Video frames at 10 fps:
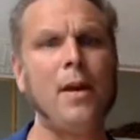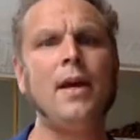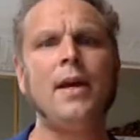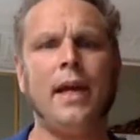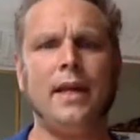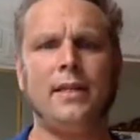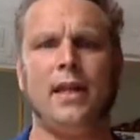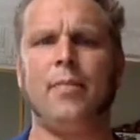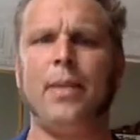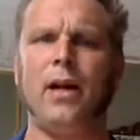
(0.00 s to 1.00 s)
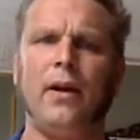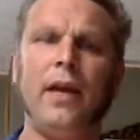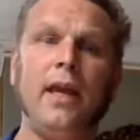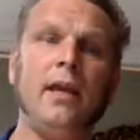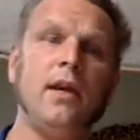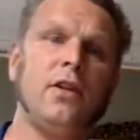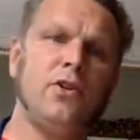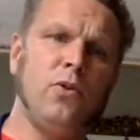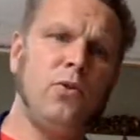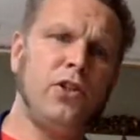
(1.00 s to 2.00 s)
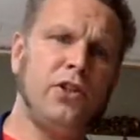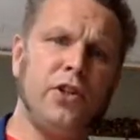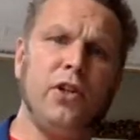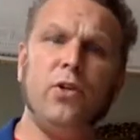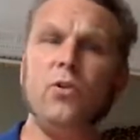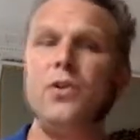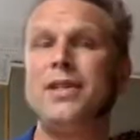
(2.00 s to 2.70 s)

is the ability to snooze